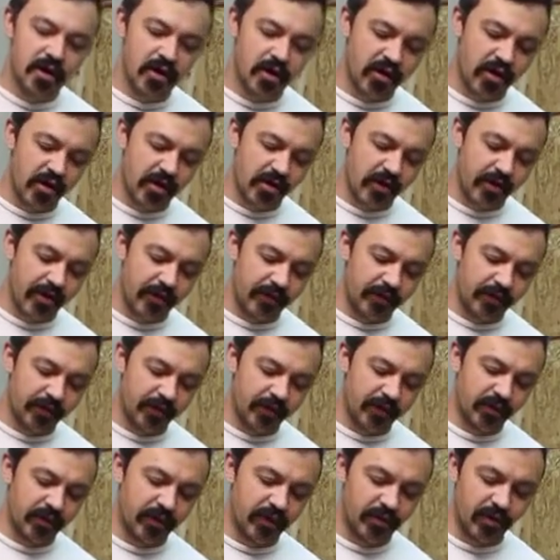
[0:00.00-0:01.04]

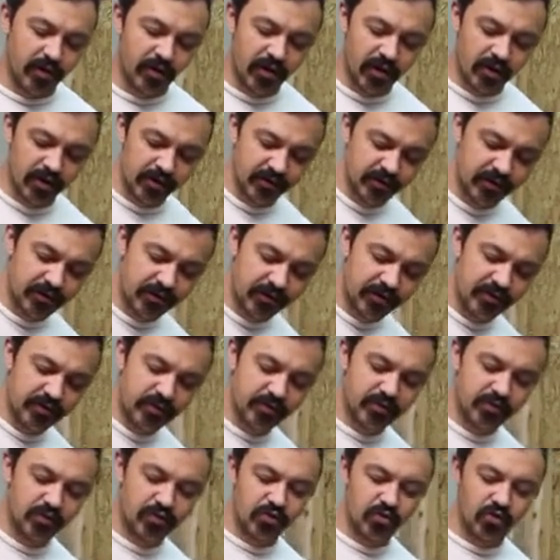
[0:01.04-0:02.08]
that are all
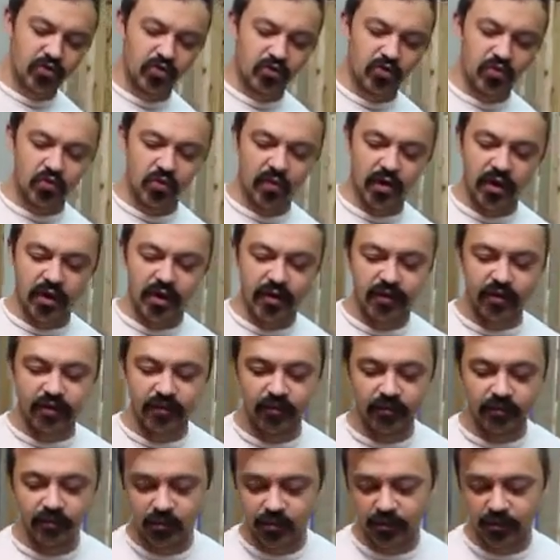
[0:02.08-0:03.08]
grain,